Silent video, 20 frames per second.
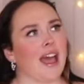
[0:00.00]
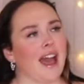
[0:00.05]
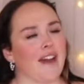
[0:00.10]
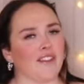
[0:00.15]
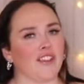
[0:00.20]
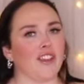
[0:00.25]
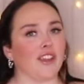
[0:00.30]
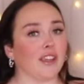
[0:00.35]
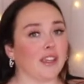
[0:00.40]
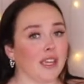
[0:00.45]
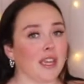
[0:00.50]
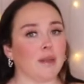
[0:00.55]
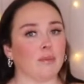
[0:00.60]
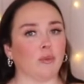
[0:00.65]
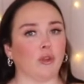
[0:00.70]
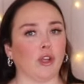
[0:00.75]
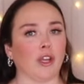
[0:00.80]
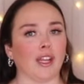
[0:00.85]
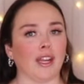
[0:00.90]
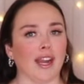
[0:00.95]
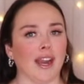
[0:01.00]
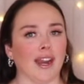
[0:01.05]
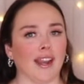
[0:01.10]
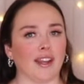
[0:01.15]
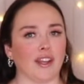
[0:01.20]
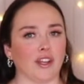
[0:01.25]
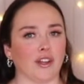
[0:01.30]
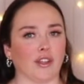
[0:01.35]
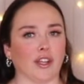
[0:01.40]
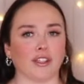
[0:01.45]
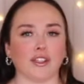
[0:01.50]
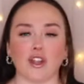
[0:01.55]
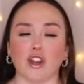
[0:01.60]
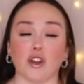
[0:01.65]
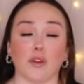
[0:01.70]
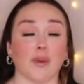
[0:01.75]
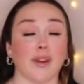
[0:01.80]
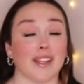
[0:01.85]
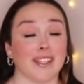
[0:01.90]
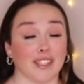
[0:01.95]
And then you keep looking at it and you're like, no,
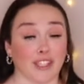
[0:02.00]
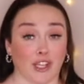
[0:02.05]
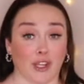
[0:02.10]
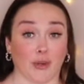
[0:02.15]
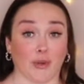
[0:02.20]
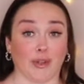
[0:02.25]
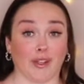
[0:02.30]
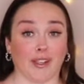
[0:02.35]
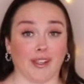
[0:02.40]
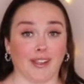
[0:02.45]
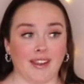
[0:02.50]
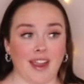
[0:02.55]
no, it is cute.